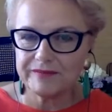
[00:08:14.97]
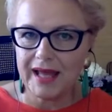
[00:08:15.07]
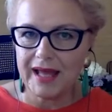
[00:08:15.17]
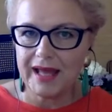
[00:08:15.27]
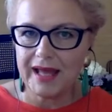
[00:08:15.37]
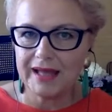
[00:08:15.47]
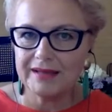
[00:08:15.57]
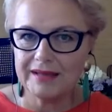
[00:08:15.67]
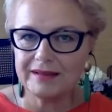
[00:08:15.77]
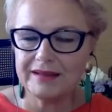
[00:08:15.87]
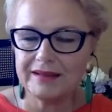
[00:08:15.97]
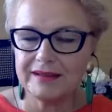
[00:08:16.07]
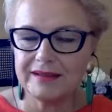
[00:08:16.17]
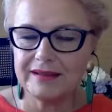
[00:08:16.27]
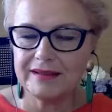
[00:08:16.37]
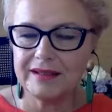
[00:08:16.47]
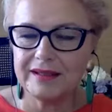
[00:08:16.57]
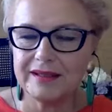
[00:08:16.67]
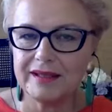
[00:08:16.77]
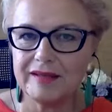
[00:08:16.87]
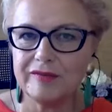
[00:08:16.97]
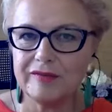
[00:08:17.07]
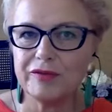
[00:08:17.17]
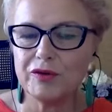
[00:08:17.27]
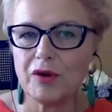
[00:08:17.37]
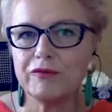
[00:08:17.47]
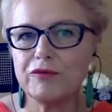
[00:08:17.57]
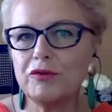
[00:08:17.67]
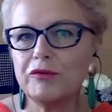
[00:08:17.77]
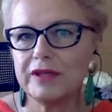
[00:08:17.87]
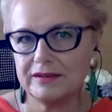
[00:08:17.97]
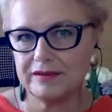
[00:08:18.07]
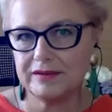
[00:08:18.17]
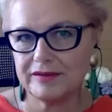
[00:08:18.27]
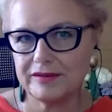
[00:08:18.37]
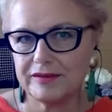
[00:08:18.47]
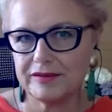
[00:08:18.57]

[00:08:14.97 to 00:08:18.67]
and if you are fulfilled,